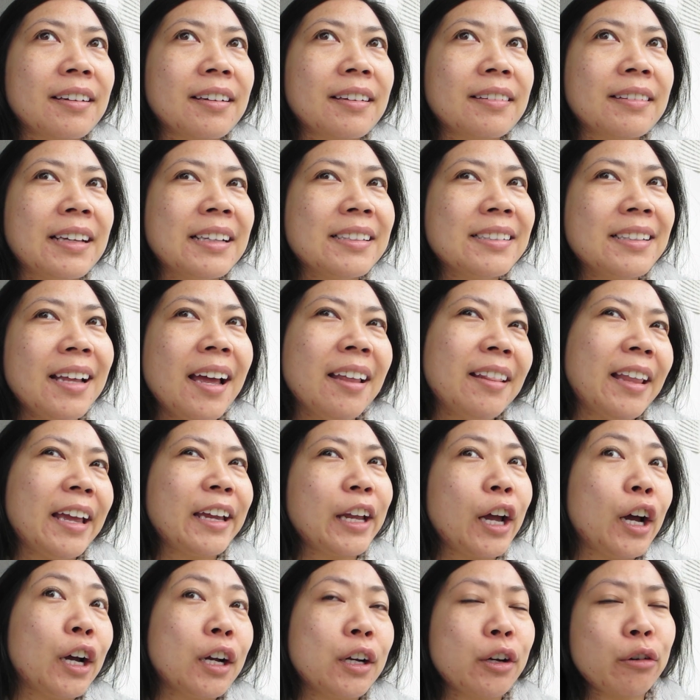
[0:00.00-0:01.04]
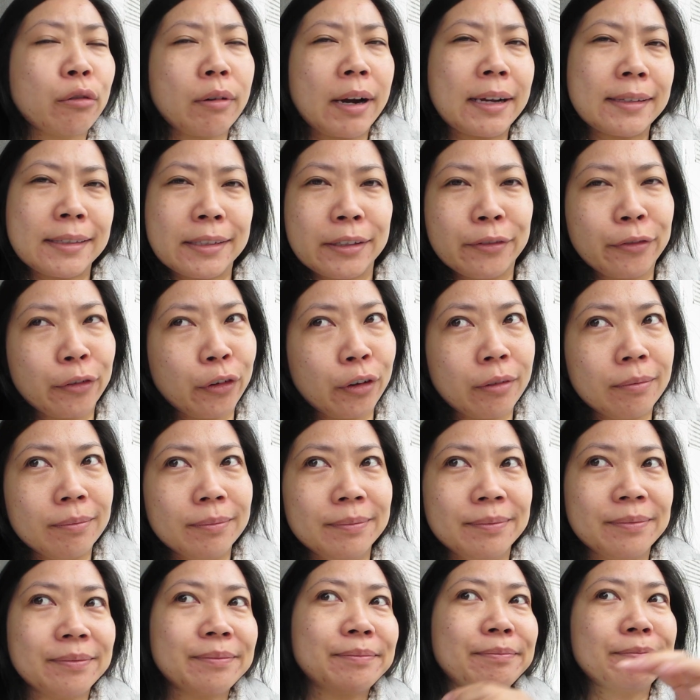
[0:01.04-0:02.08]
That's not like aggressive
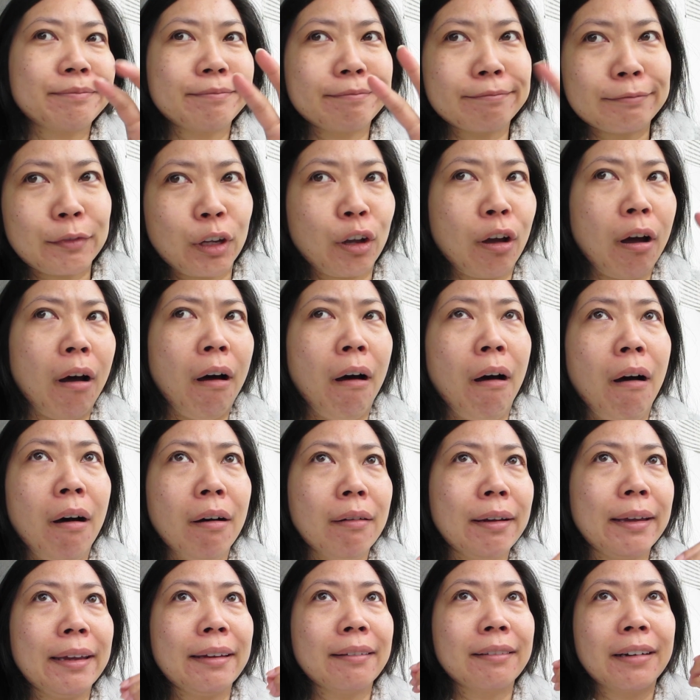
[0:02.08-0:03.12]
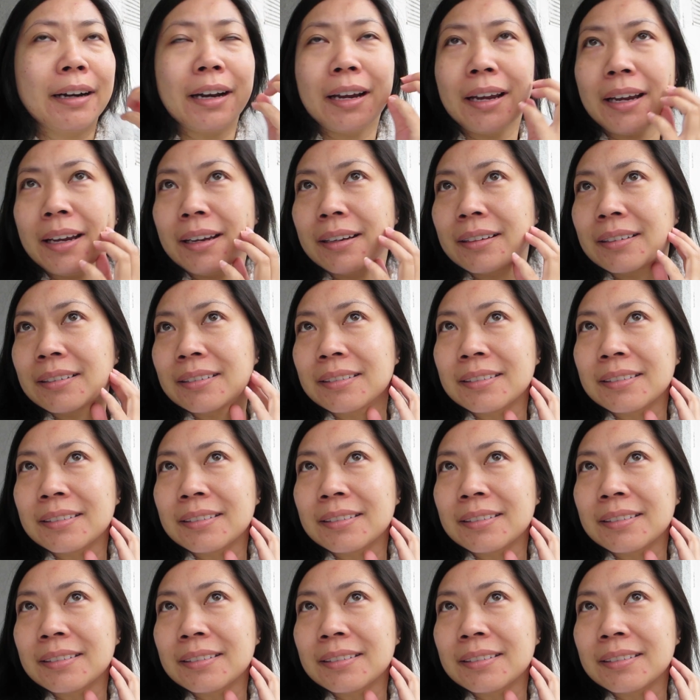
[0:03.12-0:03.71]
calling, right?